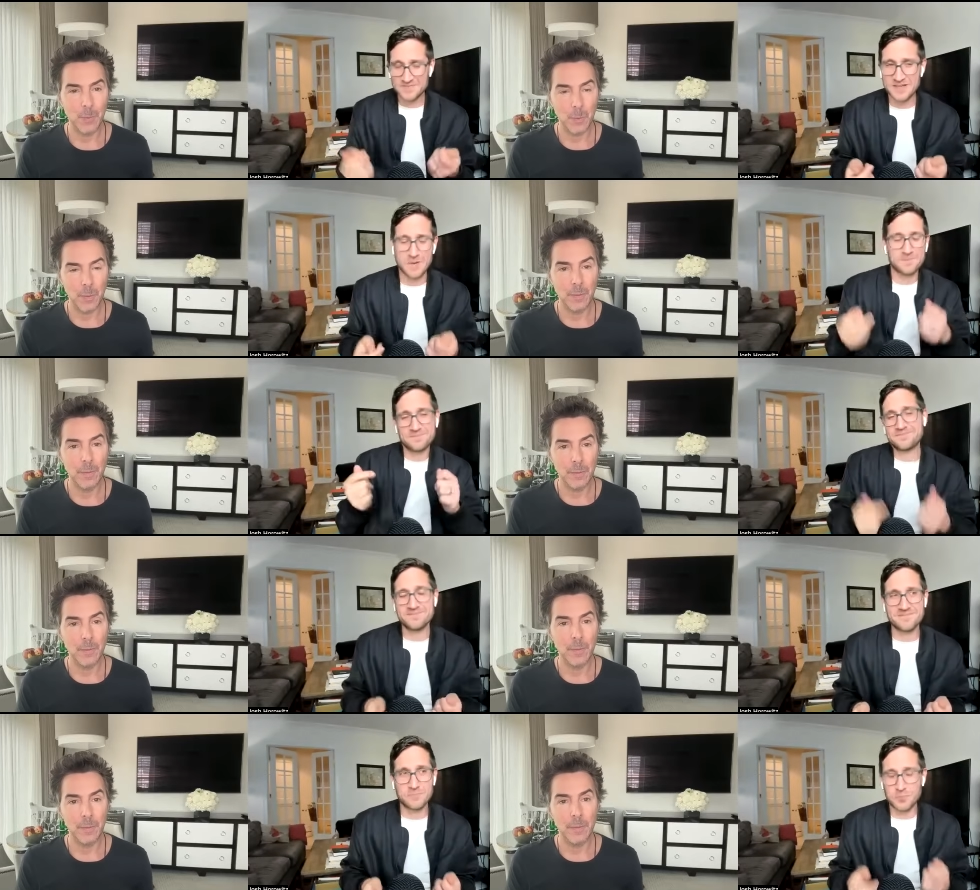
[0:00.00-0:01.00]
Speaker 1: you know,
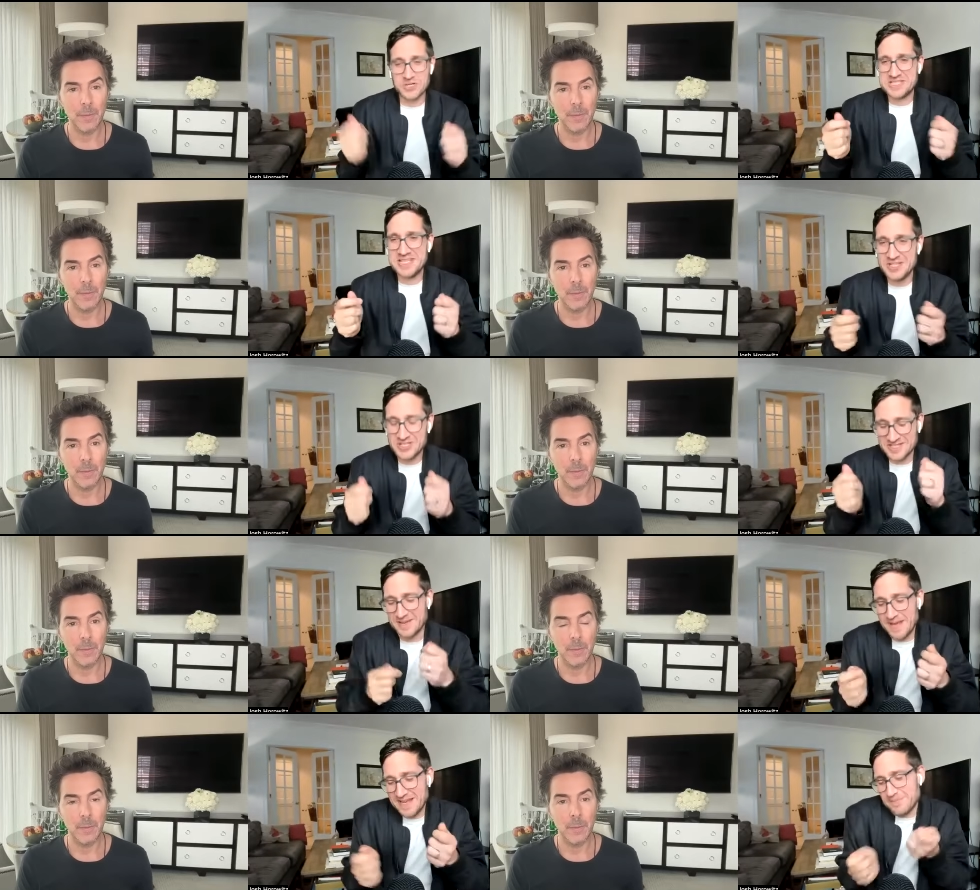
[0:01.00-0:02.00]
prestige
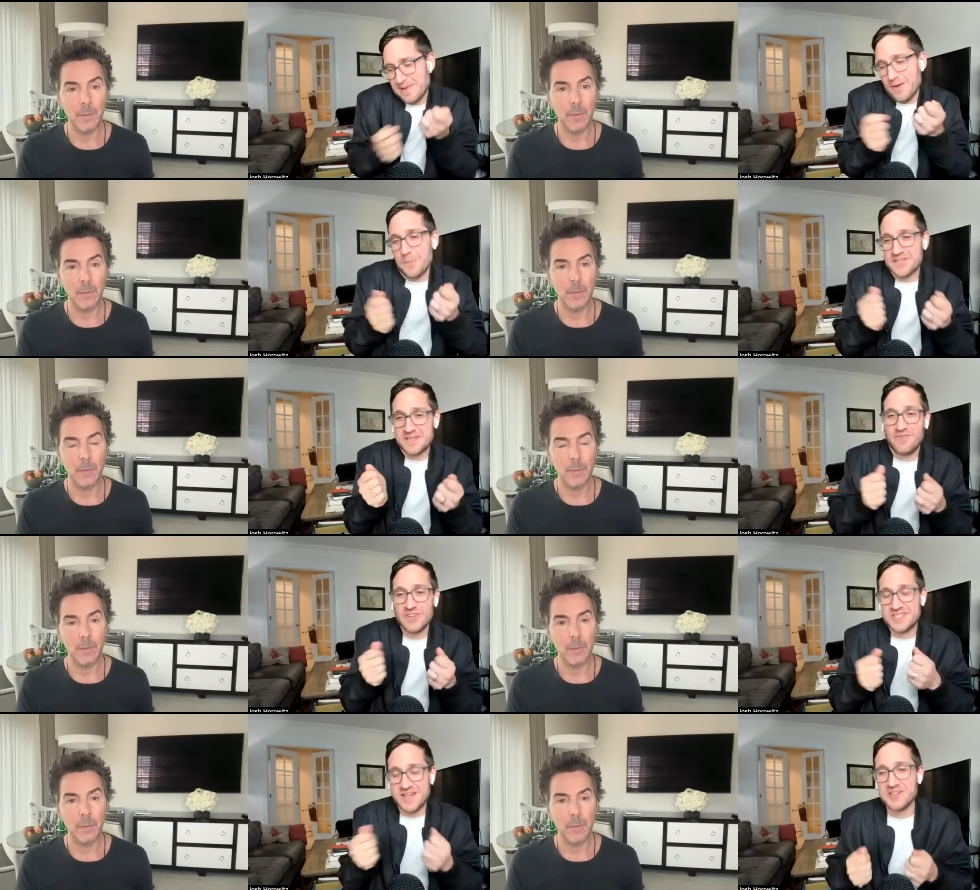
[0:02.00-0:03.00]
it makes it may almost
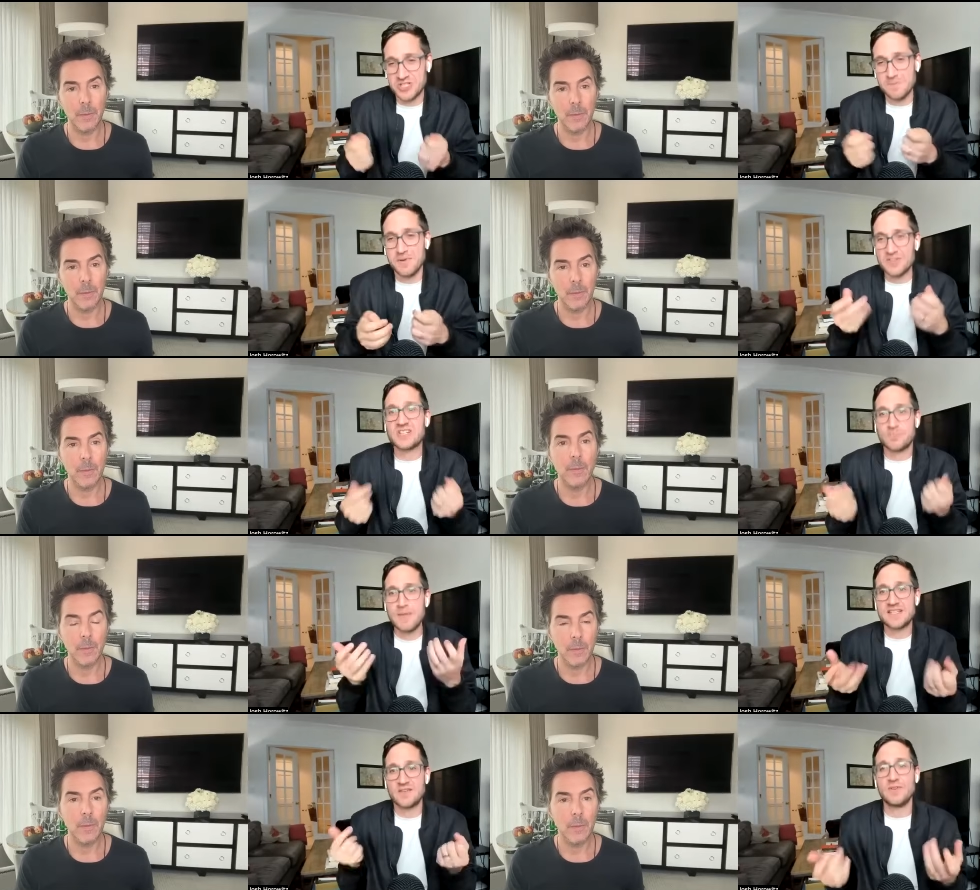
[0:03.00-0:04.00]
feel stodgy but just
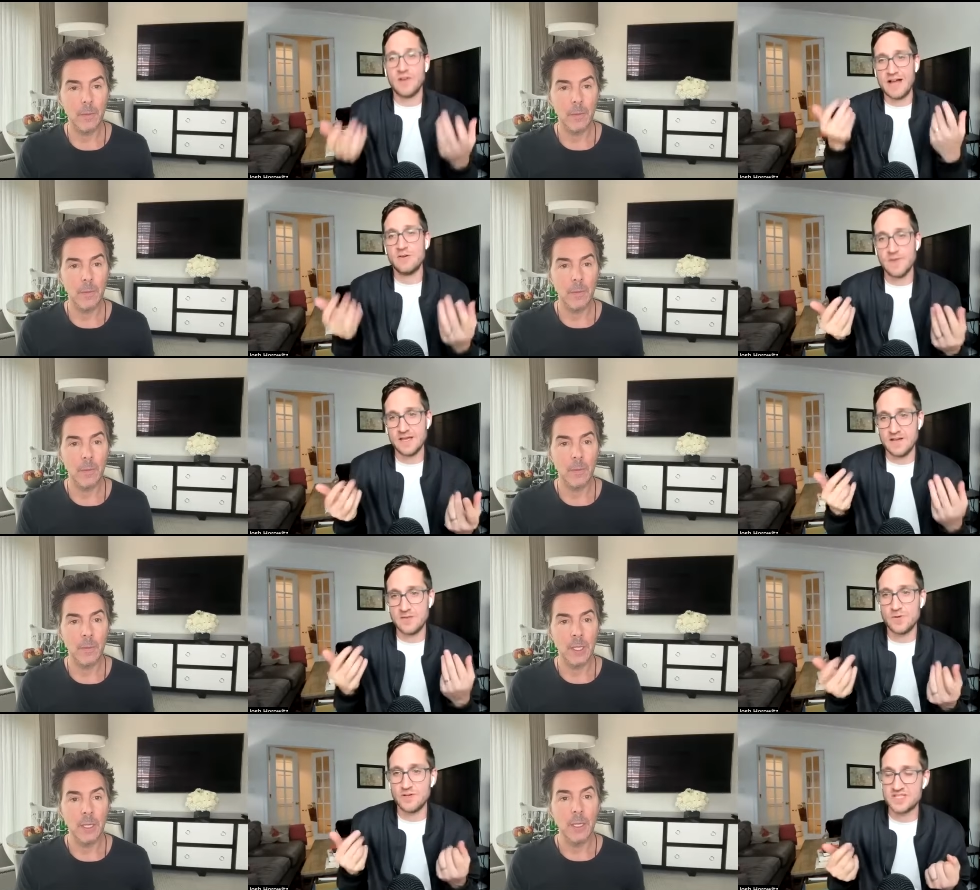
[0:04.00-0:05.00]
makes it feel elevated
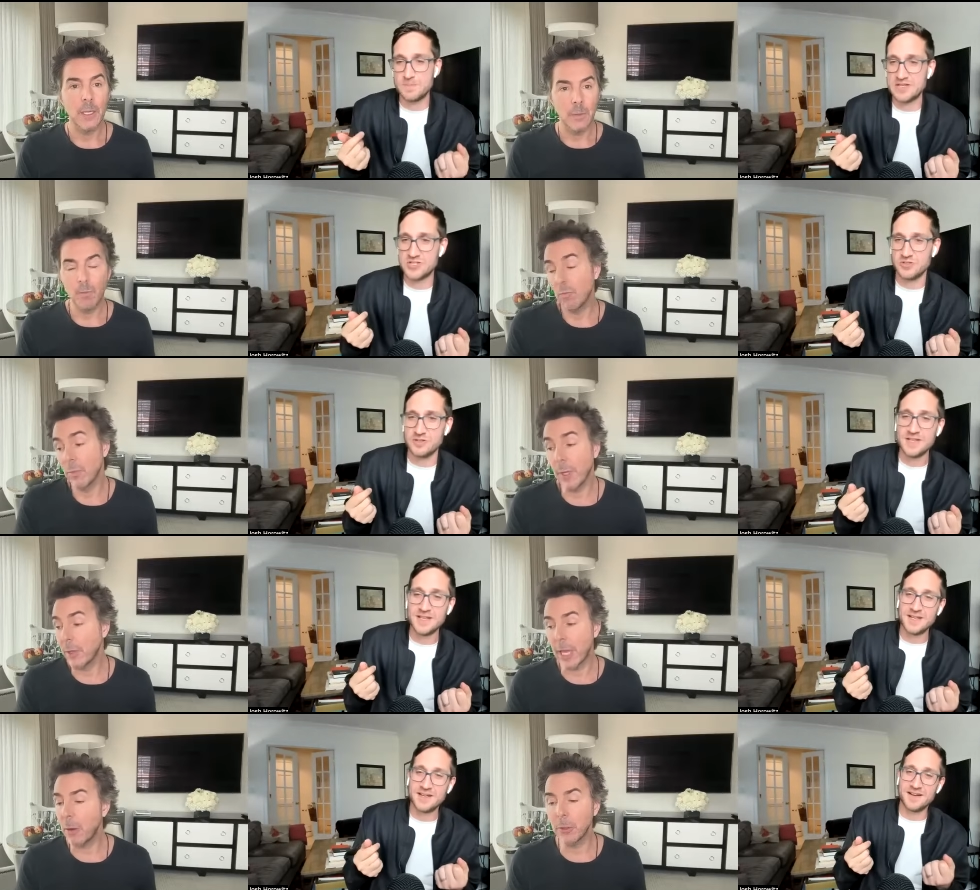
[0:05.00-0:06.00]
and really special
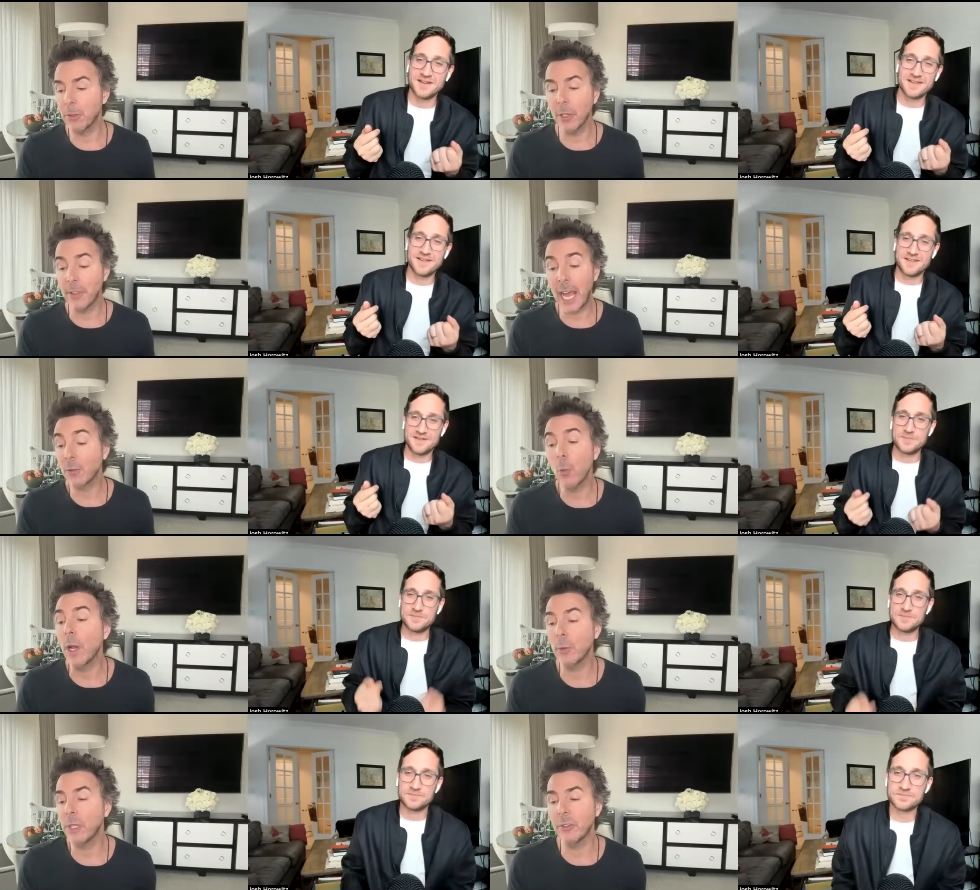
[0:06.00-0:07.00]
Speaker 2: that was that's
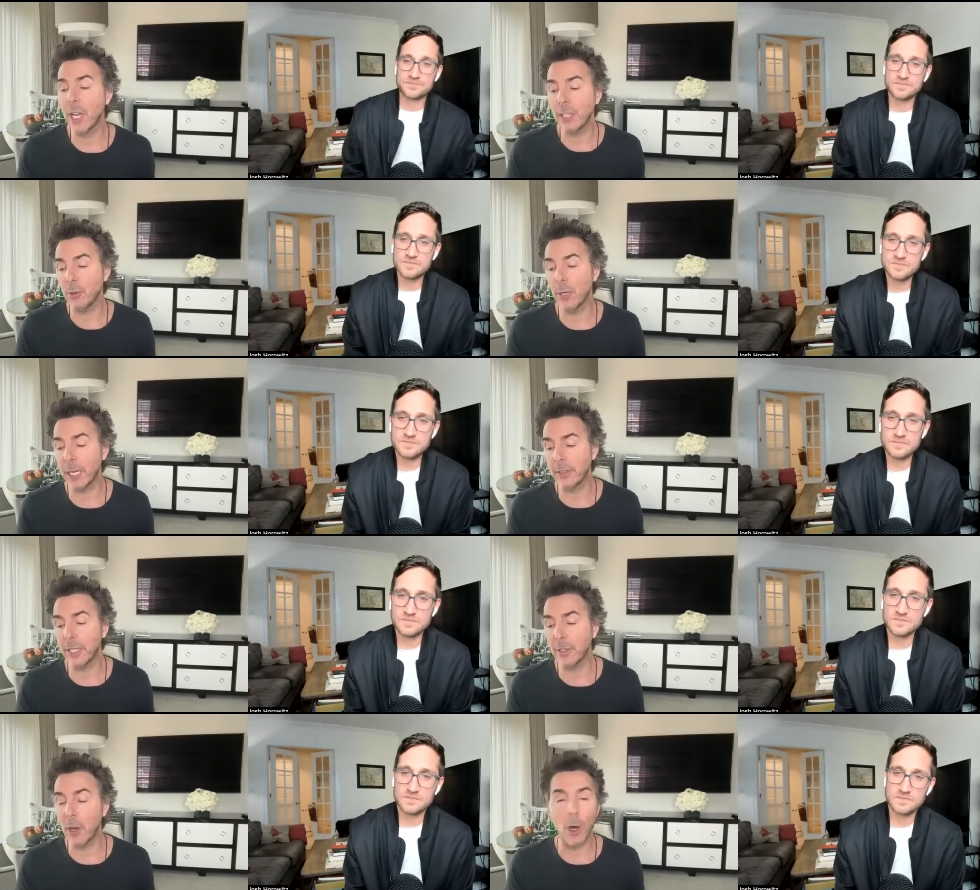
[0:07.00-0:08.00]
one reason i
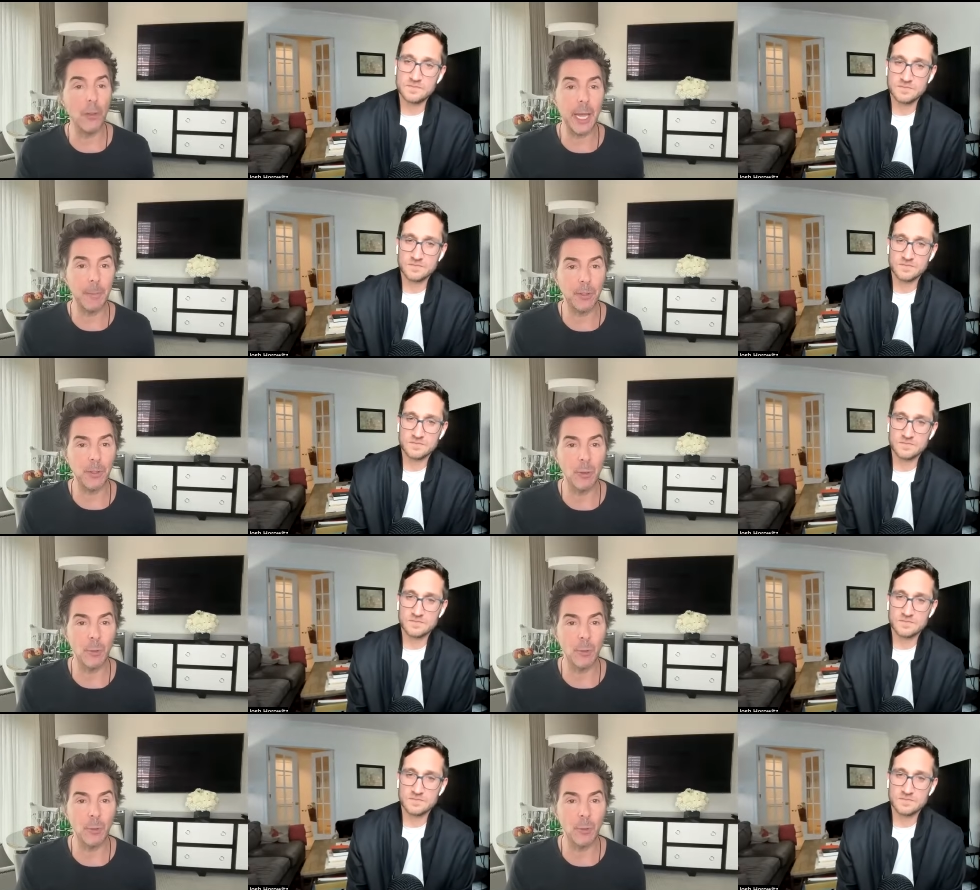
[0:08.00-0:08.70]
directed all the episodes